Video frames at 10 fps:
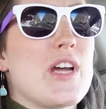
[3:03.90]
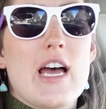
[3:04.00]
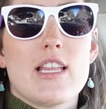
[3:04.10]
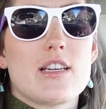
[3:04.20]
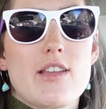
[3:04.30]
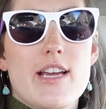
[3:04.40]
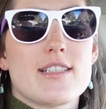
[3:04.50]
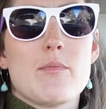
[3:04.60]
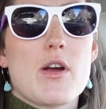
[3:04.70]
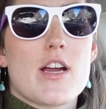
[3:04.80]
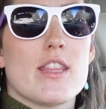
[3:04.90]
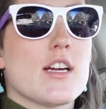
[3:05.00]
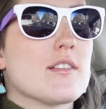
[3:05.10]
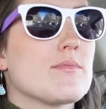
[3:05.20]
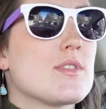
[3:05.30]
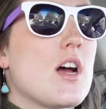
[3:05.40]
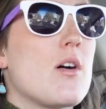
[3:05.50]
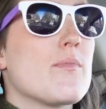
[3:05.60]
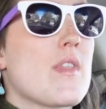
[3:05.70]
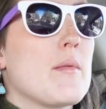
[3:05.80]
I like somewhere in there. So
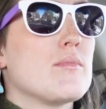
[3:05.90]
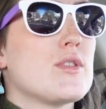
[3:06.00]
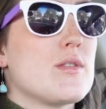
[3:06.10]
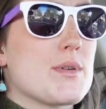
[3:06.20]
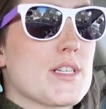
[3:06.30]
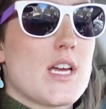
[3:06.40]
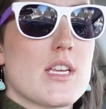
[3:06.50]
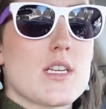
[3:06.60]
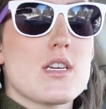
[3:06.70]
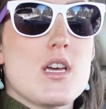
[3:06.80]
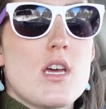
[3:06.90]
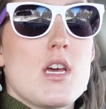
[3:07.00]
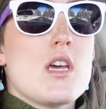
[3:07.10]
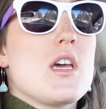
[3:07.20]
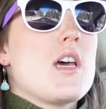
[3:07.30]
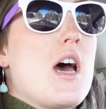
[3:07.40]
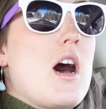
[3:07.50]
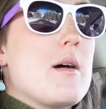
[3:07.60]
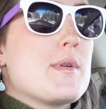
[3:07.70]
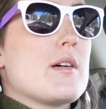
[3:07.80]
I'm super excited.
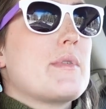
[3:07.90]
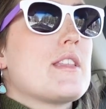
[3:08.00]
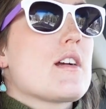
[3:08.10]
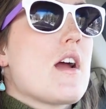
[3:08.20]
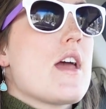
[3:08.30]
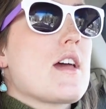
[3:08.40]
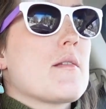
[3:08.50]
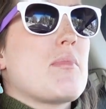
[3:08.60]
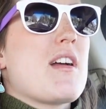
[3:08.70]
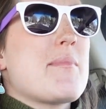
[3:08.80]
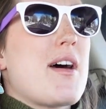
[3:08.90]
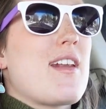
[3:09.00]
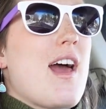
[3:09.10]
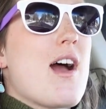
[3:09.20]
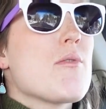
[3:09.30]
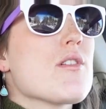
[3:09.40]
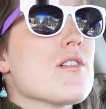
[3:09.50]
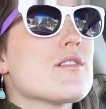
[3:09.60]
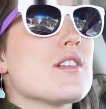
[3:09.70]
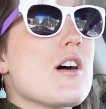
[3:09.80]
Um, and I'll be there in probably about an
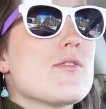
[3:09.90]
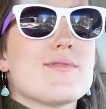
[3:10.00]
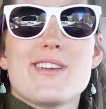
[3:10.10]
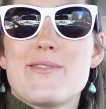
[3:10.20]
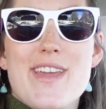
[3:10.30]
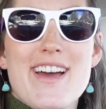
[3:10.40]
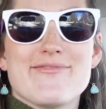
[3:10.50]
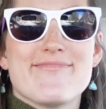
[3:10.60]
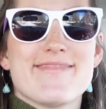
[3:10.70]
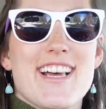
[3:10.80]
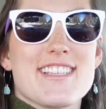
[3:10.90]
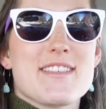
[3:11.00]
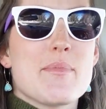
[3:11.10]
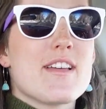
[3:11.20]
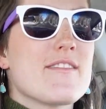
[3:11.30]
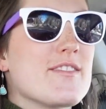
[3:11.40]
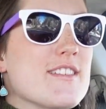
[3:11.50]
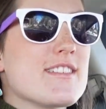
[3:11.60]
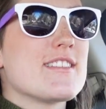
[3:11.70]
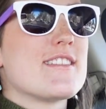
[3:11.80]
hour or so. So yeah, that's the plan for
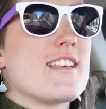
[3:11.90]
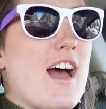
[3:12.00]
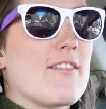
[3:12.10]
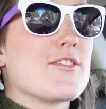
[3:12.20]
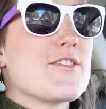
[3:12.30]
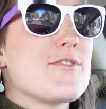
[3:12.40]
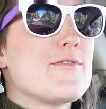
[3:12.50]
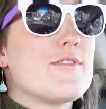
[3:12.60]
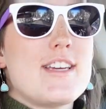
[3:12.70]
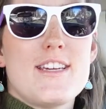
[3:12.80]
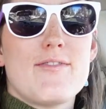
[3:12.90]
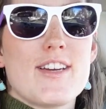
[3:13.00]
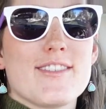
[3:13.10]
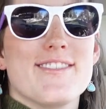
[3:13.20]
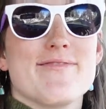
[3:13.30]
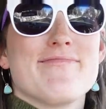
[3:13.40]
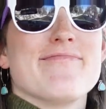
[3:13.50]
this afternoon, evening.